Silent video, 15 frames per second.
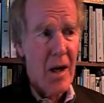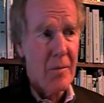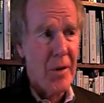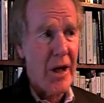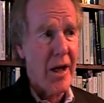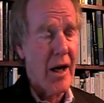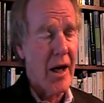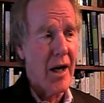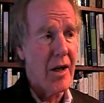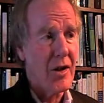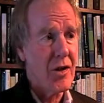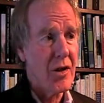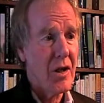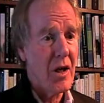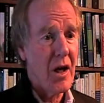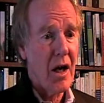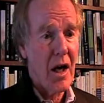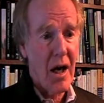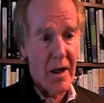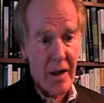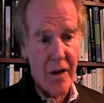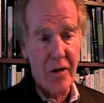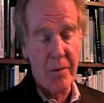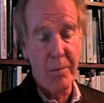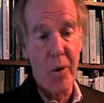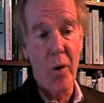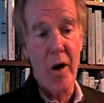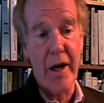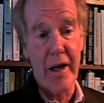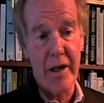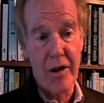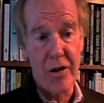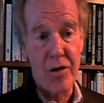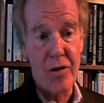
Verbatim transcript: because another boy in his